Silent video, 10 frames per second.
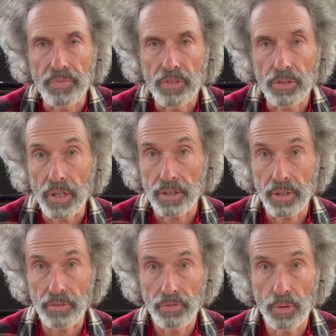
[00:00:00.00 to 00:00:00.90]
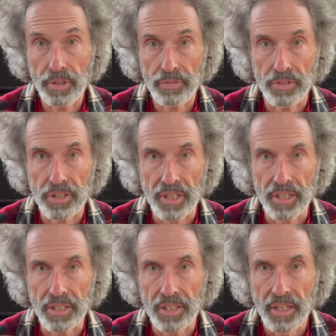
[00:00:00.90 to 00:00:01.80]
So now you have 4 different
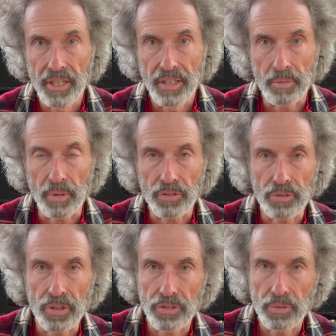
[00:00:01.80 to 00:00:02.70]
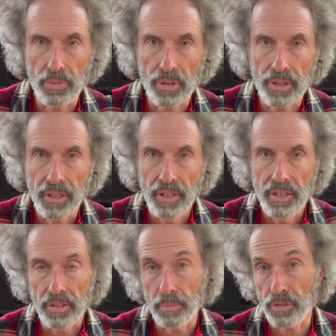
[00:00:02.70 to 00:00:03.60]
states. The muscle doesn't work,
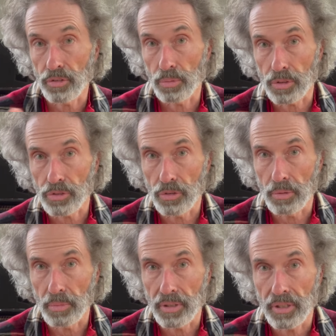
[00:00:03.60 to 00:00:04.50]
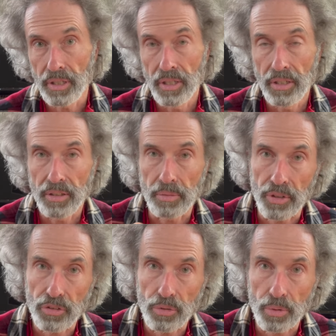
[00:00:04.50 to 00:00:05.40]
the muscle works normally, the
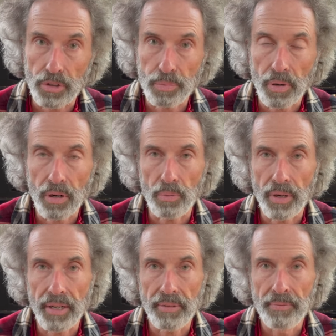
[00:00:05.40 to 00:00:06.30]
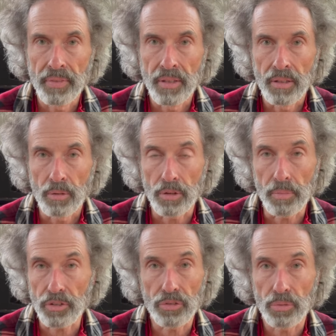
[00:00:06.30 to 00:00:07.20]
muscle works partway, or the
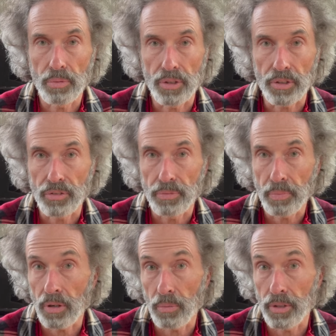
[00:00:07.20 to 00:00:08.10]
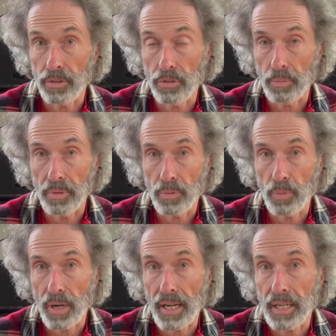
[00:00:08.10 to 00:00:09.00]
muscle works partway or normally
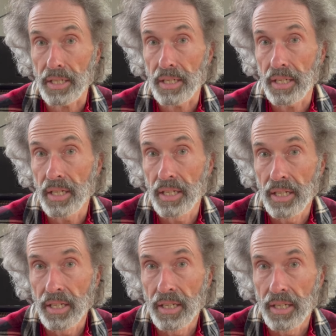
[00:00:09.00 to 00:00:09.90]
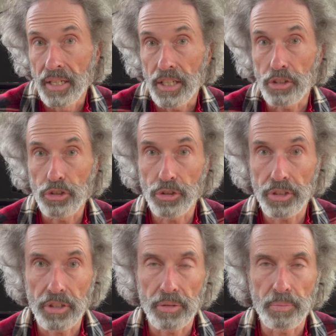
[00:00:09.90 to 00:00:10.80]
when it
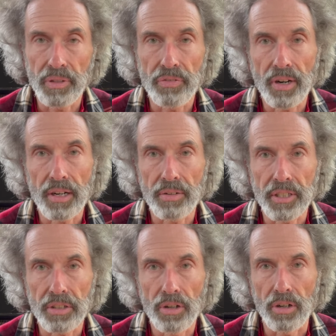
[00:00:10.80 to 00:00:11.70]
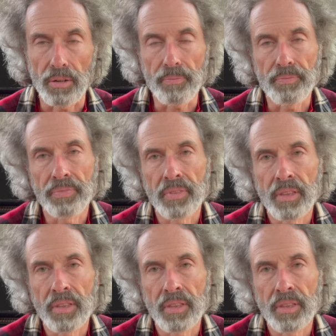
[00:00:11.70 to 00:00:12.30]
shouldn't be firing at all.